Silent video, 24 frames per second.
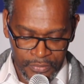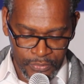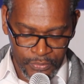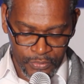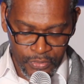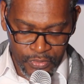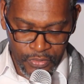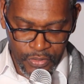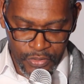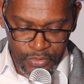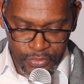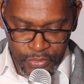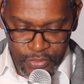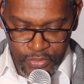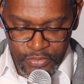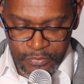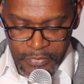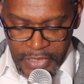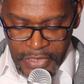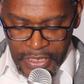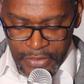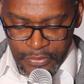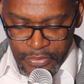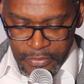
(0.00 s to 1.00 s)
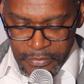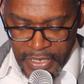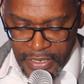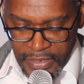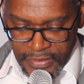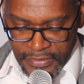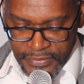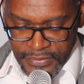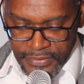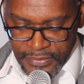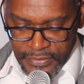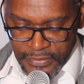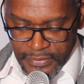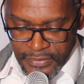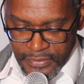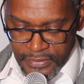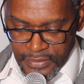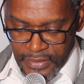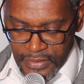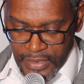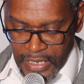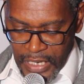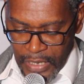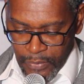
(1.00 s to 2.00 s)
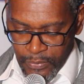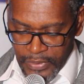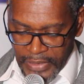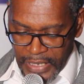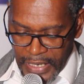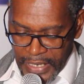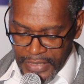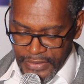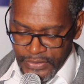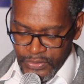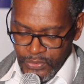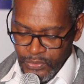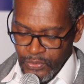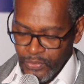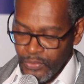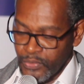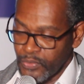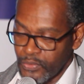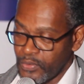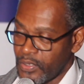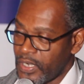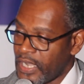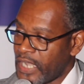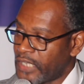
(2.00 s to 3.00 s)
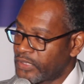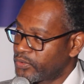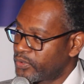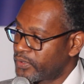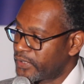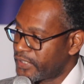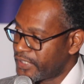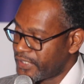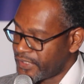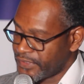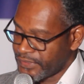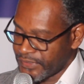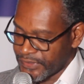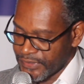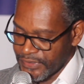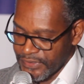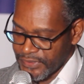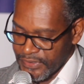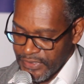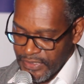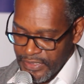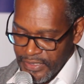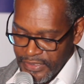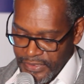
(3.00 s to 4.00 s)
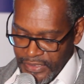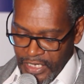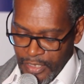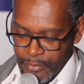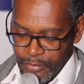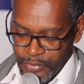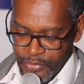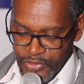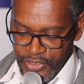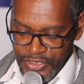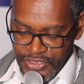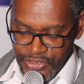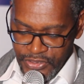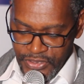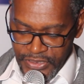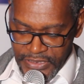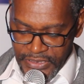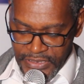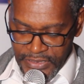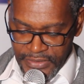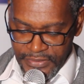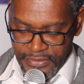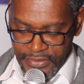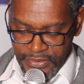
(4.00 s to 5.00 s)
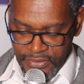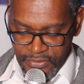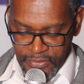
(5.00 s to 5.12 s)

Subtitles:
To conclude my remarks, I would like to acknowledge and appreciate